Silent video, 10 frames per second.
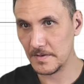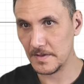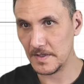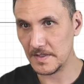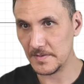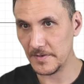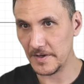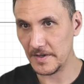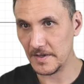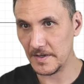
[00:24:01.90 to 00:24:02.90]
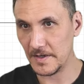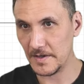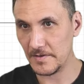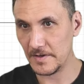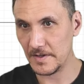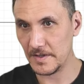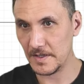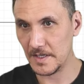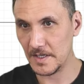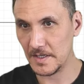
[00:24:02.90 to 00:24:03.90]
intermediary
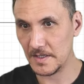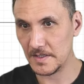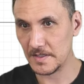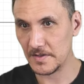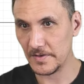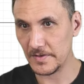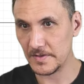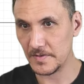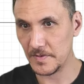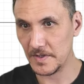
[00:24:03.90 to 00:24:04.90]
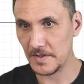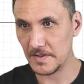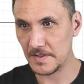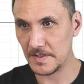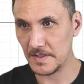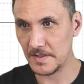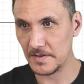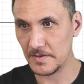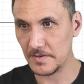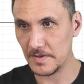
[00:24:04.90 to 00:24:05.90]
is going to be
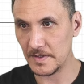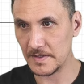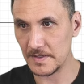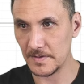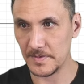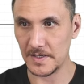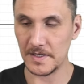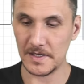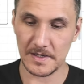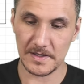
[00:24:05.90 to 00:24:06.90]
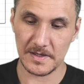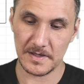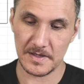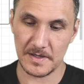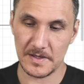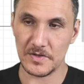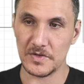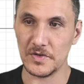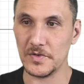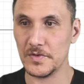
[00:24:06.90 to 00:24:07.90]
signal, and that's going to be
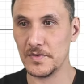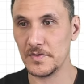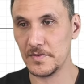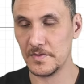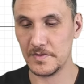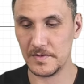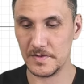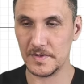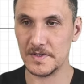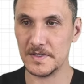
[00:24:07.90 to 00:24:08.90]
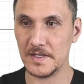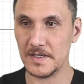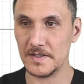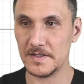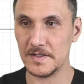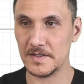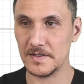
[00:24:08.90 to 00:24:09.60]
new. Status